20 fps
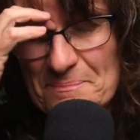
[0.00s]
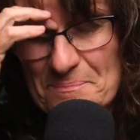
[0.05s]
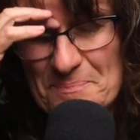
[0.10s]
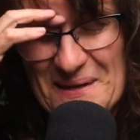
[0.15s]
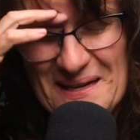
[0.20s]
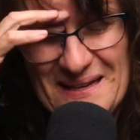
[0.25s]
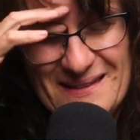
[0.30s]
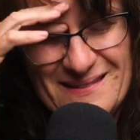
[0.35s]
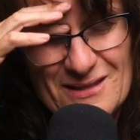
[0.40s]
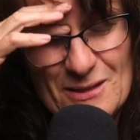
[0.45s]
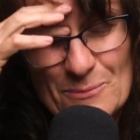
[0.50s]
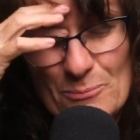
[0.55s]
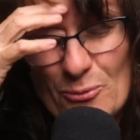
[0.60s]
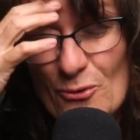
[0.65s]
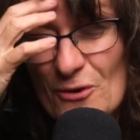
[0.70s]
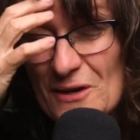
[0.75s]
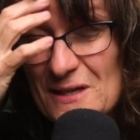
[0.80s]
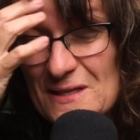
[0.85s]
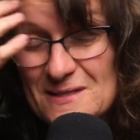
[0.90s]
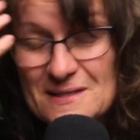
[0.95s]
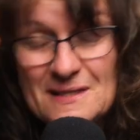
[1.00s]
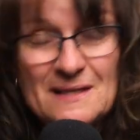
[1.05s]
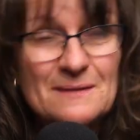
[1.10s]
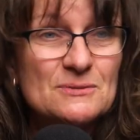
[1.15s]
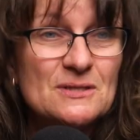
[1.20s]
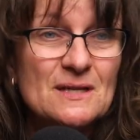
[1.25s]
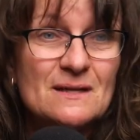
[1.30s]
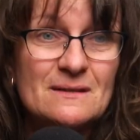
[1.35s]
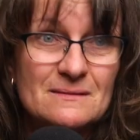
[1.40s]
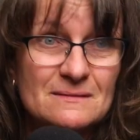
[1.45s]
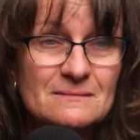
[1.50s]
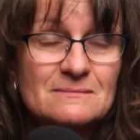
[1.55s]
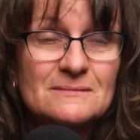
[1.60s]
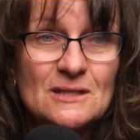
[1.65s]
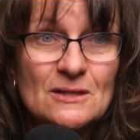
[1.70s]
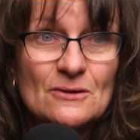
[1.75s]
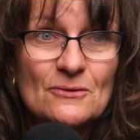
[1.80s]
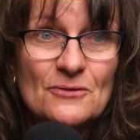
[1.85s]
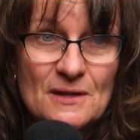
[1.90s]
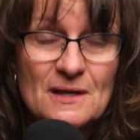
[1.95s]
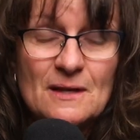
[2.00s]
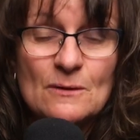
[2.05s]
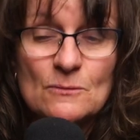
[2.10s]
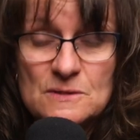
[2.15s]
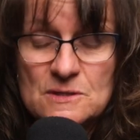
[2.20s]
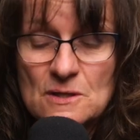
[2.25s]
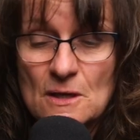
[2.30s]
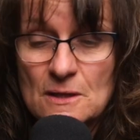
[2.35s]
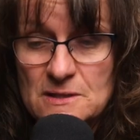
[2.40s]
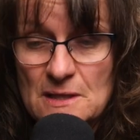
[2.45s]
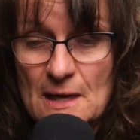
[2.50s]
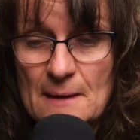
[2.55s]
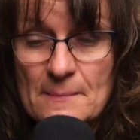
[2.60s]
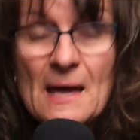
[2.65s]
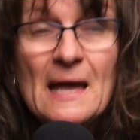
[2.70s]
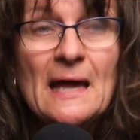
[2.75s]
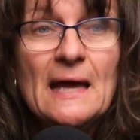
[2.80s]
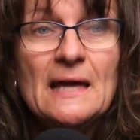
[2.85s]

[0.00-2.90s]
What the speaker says: but the boys seemed to, you know, think it was dog time.